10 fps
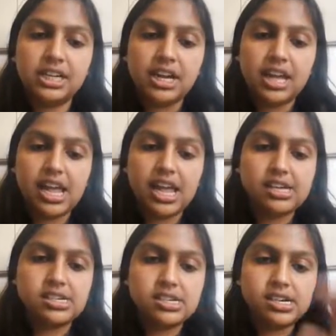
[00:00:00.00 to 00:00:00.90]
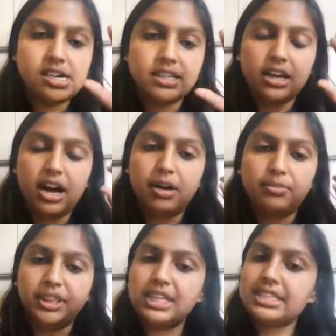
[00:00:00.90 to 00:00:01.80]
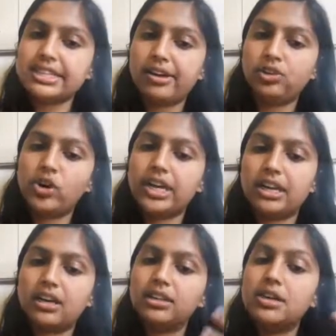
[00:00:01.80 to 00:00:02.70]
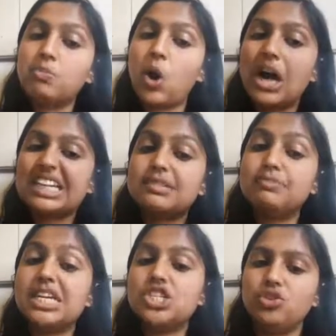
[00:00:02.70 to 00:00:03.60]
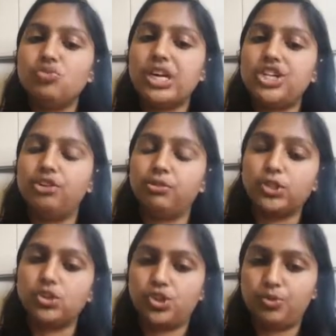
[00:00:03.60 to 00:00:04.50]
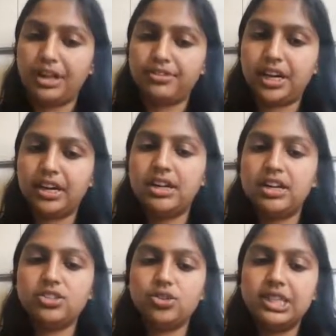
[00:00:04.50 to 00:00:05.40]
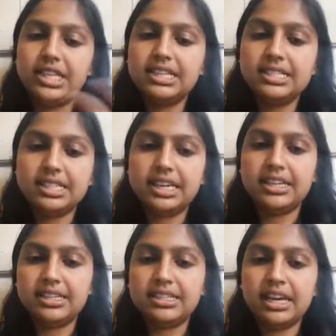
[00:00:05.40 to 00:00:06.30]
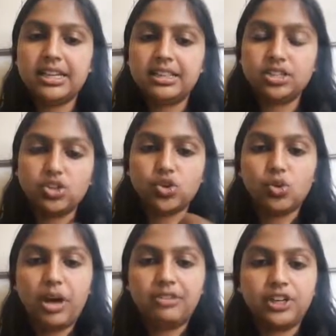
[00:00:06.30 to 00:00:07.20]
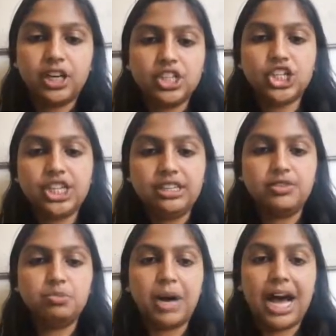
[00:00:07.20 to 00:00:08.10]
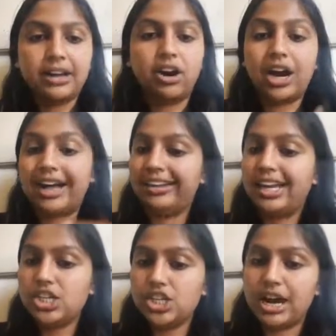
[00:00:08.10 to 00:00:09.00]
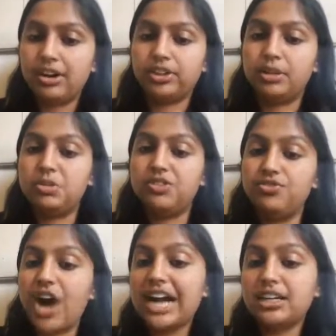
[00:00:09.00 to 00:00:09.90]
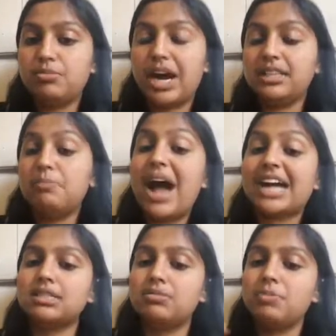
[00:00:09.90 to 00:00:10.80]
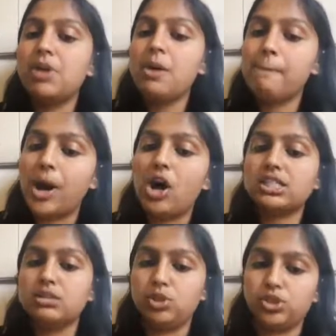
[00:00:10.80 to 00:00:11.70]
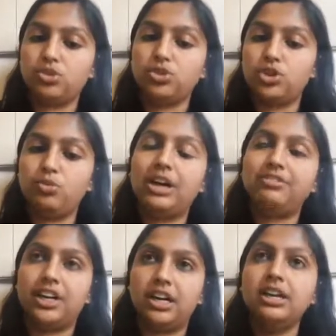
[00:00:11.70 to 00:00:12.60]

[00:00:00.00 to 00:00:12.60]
And let's now look at the approximation ratio for social welfare. So this is the social welfare achieved by our allocation algorithm divided by the maximum possible social welfare,